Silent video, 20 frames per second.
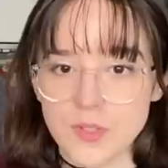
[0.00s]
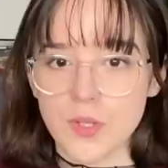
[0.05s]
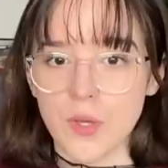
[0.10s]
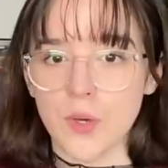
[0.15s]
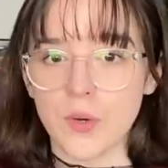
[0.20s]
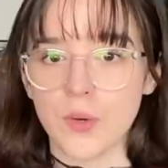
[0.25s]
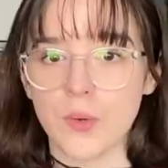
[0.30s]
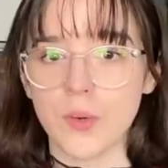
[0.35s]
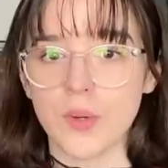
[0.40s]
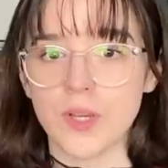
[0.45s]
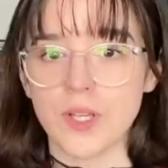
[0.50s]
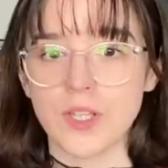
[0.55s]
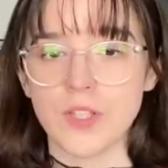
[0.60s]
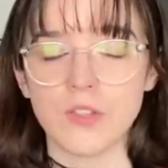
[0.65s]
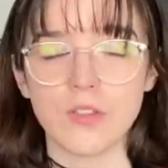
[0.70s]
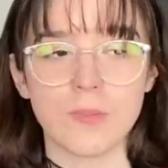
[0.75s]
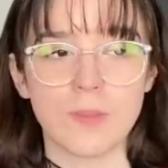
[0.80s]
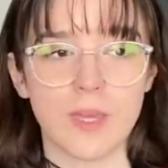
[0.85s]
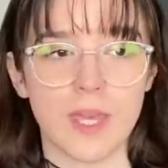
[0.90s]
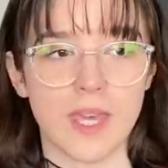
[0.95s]
So
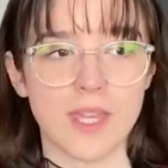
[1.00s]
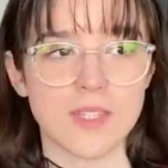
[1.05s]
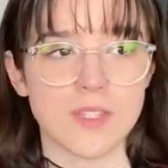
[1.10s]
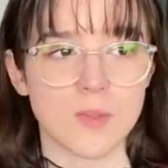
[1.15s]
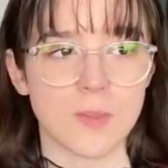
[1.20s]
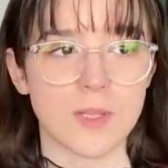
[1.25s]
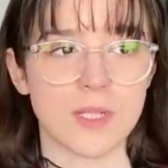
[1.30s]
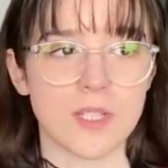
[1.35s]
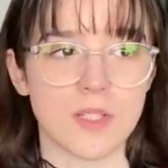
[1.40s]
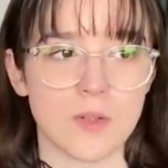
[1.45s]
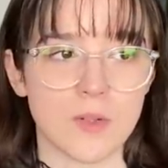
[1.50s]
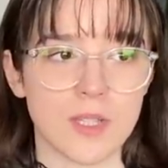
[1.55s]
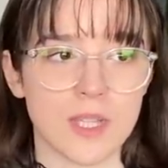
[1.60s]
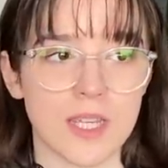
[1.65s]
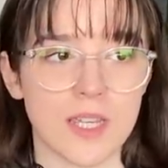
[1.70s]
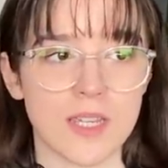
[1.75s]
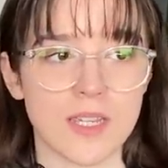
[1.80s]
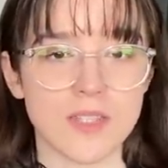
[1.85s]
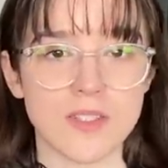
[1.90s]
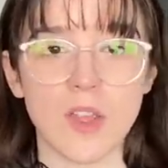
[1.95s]
youth begins when
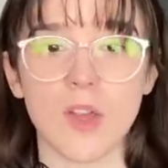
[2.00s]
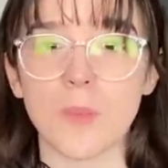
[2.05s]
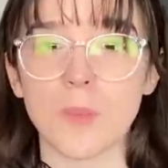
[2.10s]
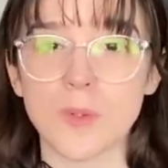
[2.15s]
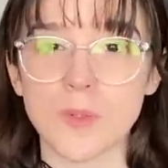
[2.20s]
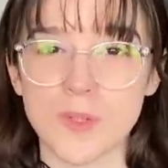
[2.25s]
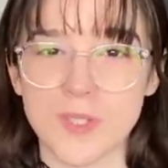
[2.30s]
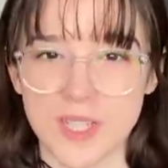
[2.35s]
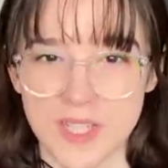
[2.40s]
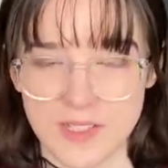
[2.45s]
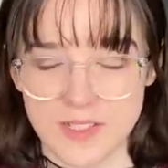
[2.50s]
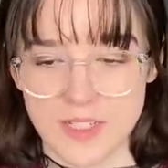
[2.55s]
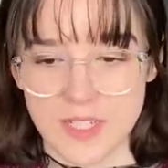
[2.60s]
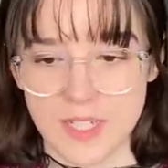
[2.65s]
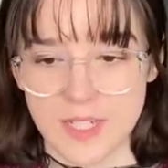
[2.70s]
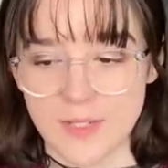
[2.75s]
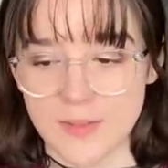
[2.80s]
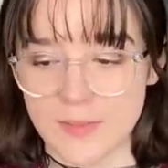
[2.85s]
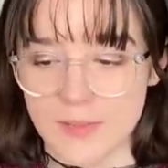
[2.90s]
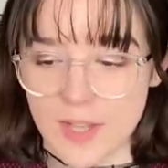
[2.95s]
Nikolenka is almost
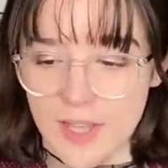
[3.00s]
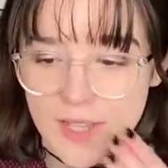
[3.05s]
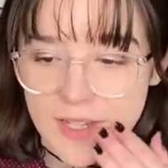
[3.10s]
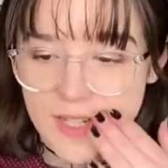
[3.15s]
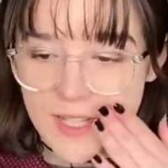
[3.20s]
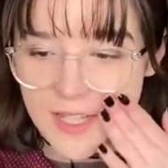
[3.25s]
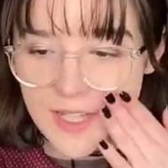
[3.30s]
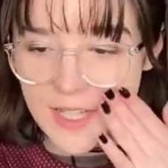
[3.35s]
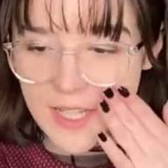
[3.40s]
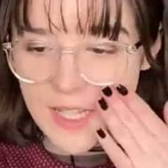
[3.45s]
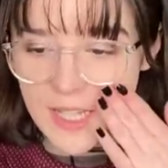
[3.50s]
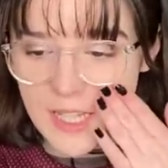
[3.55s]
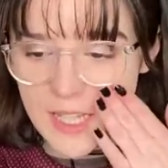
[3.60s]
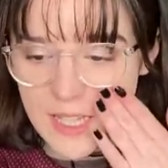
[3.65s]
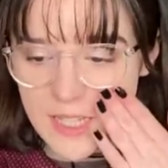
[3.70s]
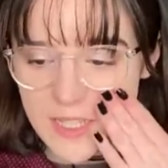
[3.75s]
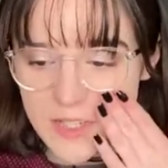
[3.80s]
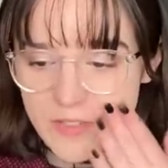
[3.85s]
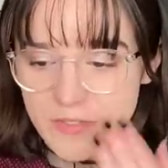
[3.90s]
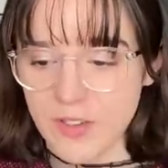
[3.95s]
16, and
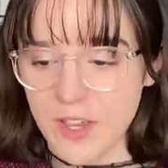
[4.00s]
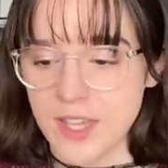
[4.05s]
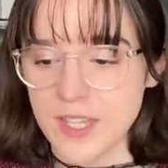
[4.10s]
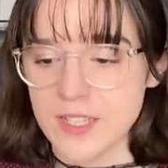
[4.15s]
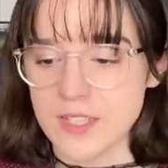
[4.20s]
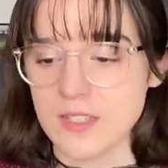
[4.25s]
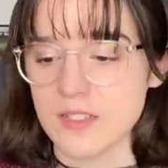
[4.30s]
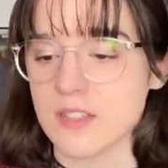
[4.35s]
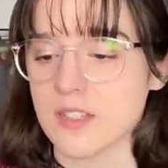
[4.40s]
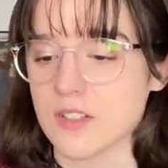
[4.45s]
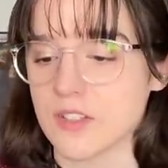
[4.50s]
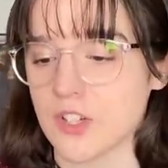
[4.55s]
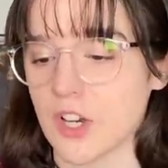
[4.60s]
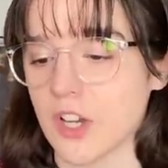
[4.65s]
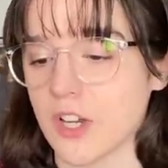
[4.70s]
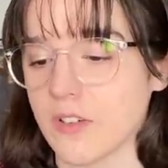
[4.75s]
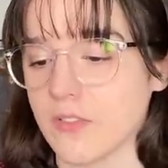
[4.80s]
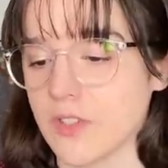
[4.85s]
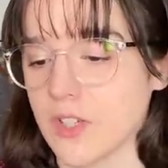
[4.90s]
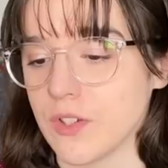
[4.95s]
he defines the
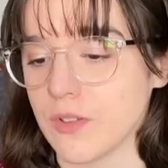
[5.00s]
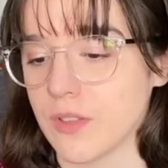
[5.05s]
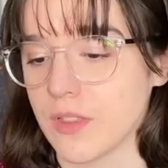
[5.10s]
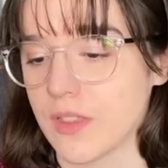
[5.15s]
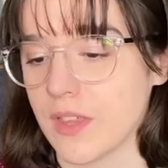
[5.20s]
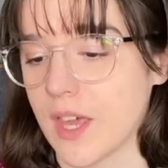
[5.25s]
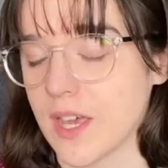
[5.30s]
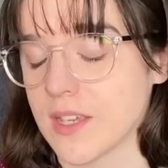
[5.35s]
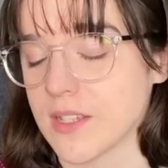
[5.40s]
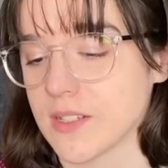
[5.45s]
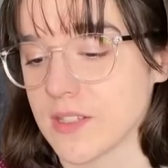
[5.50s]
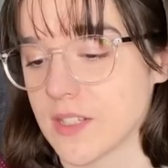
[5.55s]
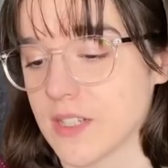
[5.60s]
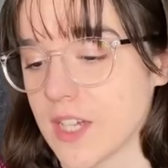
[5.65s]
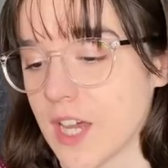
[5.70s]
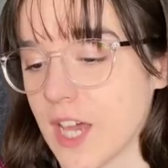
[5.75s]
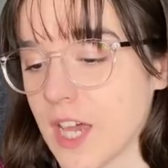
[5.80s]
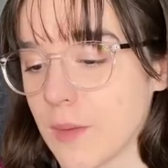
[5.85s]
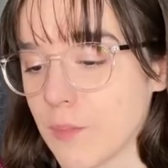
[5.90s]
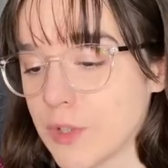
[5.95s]
start of youth as the
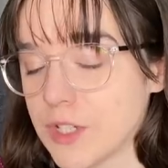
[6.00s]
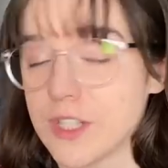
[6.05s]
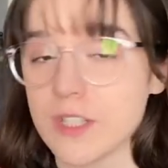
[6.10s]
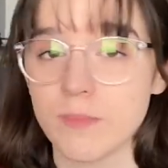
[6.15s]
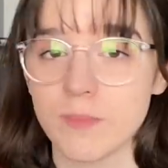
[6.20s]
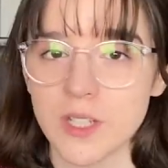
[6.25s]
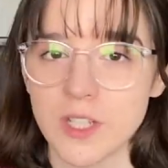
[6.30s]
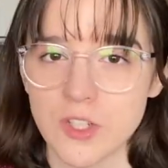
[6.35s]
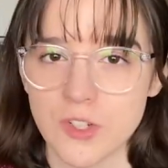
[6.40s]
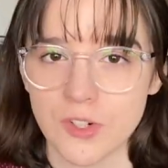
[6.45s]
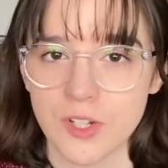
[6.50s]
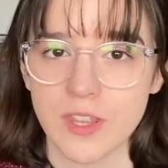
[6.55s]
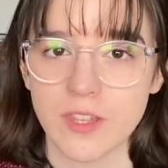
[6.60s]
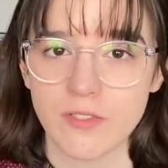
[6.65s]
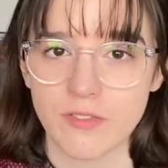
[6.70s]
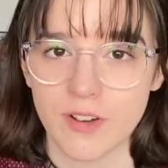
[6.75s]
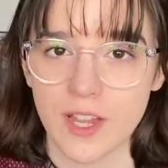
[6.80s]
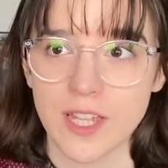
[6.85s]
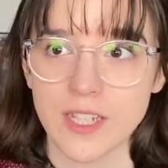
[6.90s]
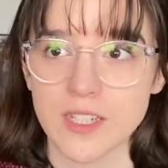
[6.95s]
time when Dmitri, the
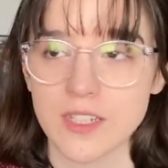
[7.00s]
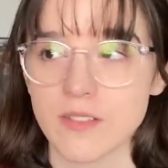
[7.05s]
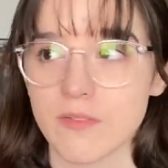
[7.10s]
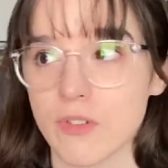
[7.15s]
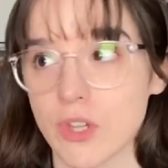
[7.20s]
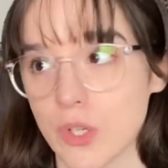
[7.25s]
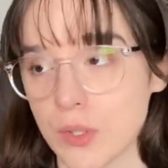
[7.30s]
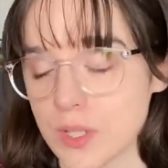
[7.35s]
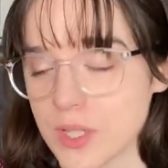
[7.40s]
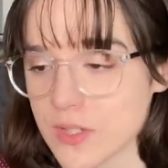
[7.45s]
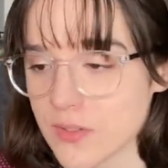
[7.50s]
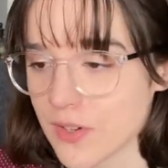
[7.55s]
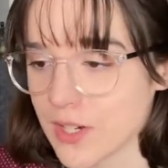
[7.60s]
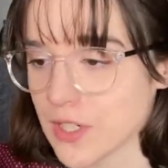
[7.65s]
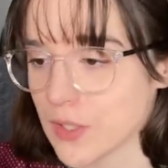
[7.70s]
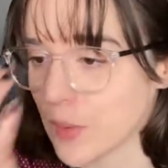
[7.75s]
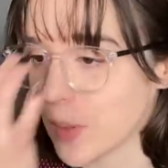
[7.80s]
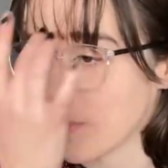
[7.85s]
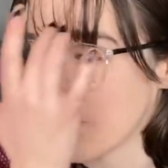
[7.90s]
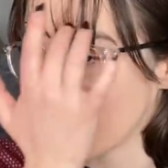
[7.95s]
friend, Volodya's
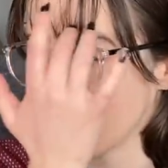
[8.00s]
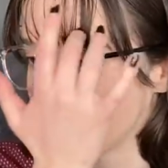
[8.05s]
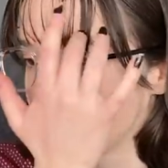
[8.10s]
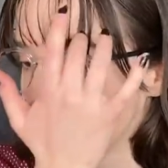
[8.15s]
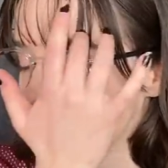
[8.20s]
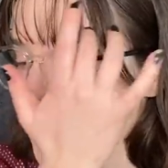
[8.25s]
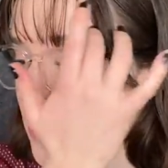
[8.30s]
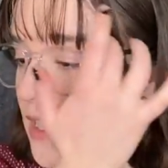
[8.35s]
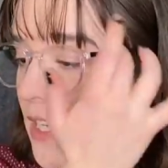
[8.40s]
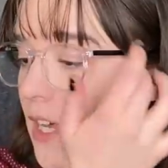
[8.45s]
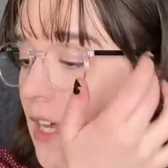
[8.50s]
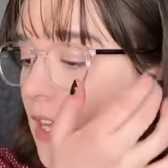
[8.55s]
friend who I mentioned,